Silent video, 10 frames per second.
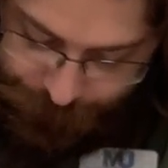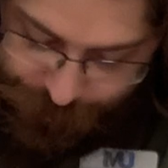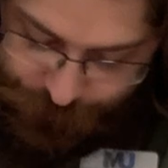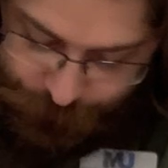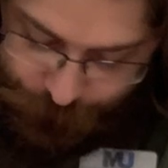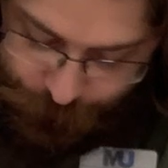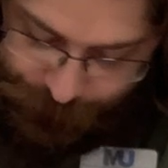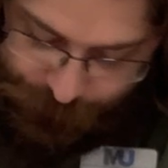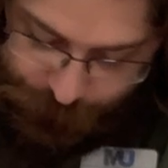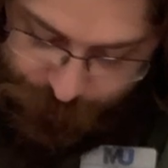things for
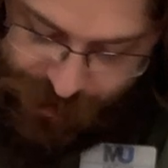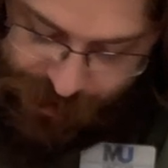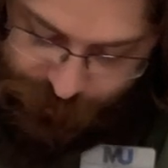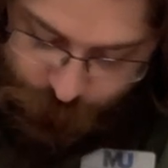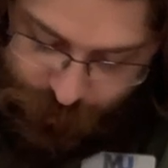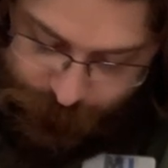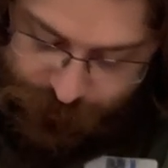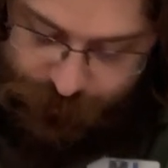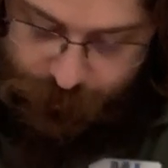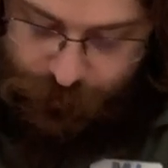me when my hand
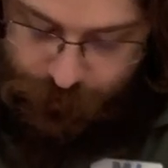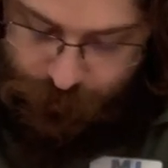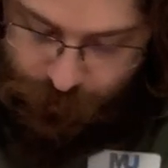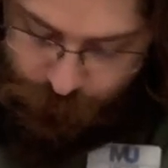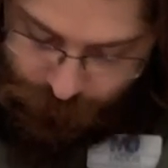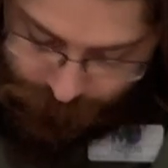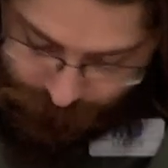cramps? Okay.